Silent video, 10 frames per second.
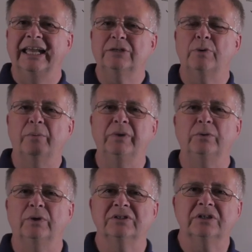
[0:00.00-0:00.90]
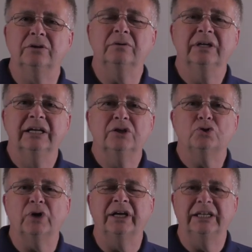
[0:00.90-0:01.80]
is one we want to
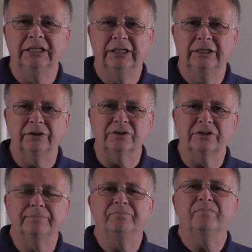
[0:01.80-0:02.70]
try and include.